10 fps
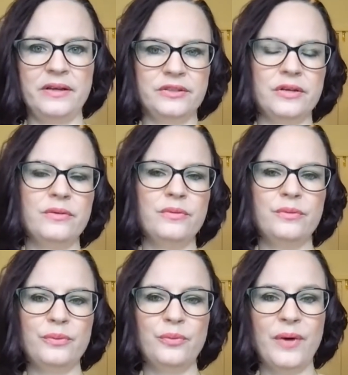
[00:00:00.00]

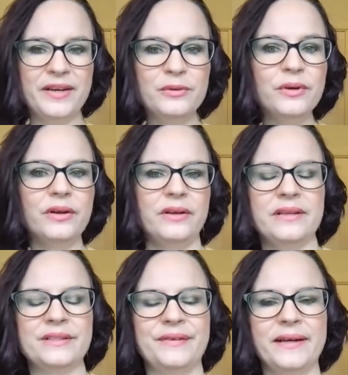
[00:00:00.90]
So when you look at
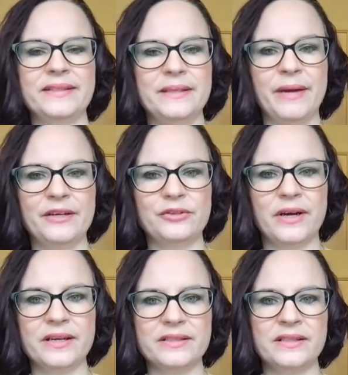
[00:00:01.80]
these vanity
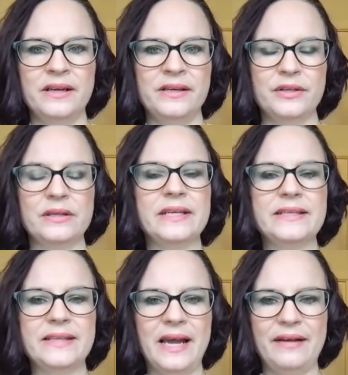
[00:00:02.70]
metrics, you
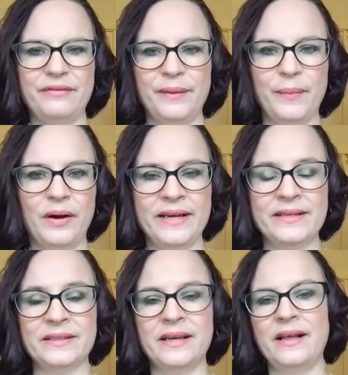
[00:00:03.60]
need to have in
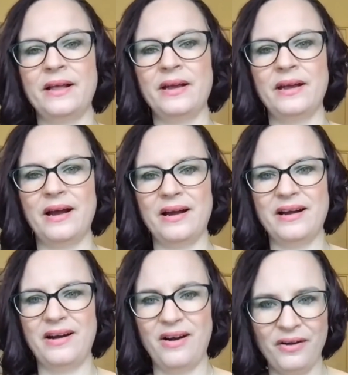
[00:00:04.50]
mind,
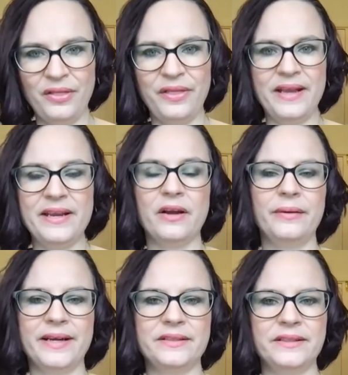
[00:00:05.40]
are they
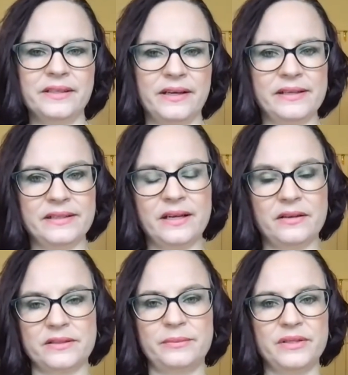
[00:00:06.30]
going to turn into
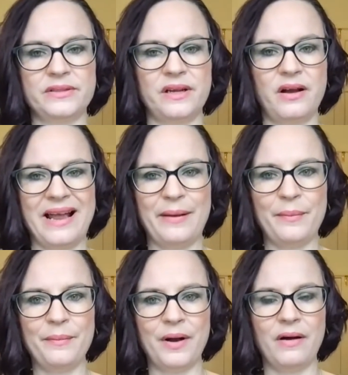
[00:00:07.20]
customers?
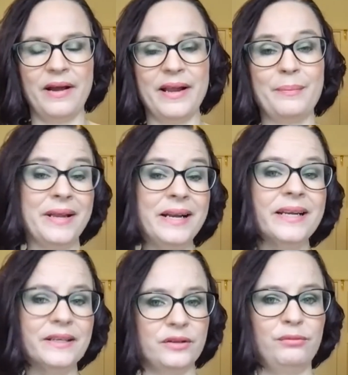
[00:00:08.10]
Am I
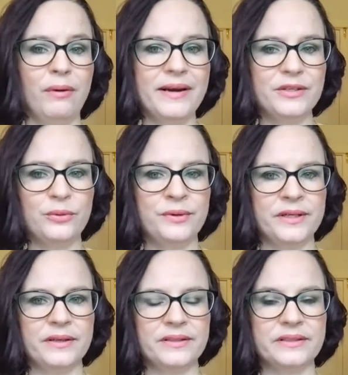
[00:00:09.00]
appealing to the right
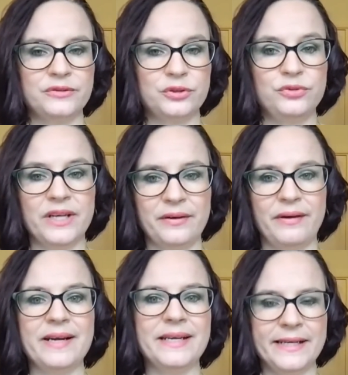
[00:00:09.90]
audience to
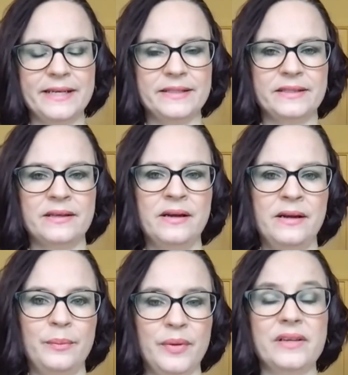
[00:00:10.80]
generate leads?
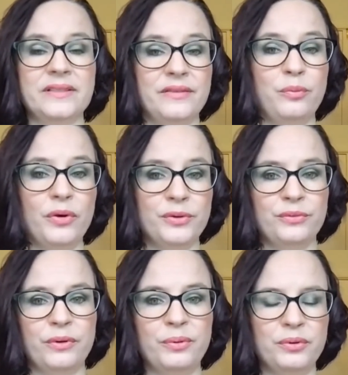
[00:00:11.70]
Because if what you're
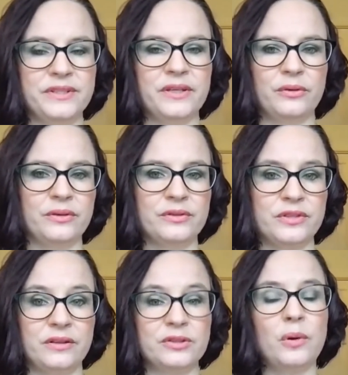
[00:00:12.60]
reporting on
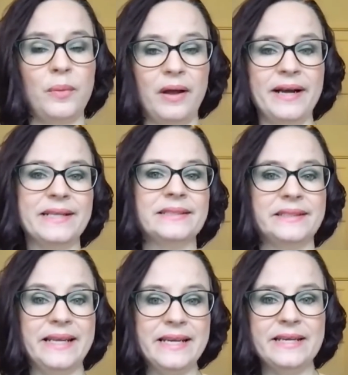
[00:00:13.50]
to the top line is
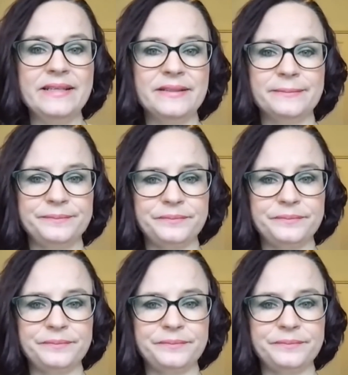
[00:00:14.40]
leads,